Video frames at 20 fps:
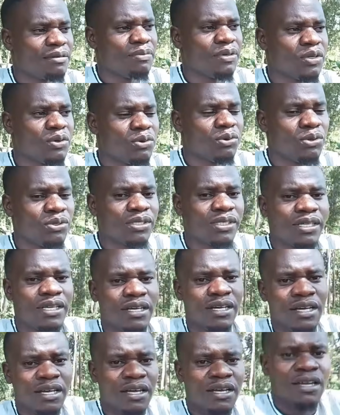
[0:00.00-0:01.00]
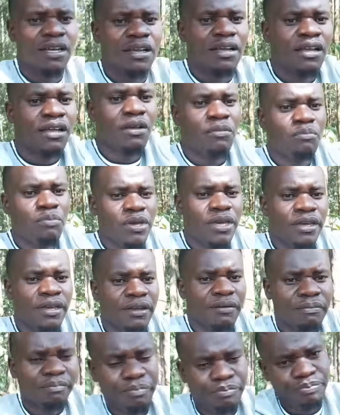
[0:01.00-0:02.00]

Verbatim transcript: because me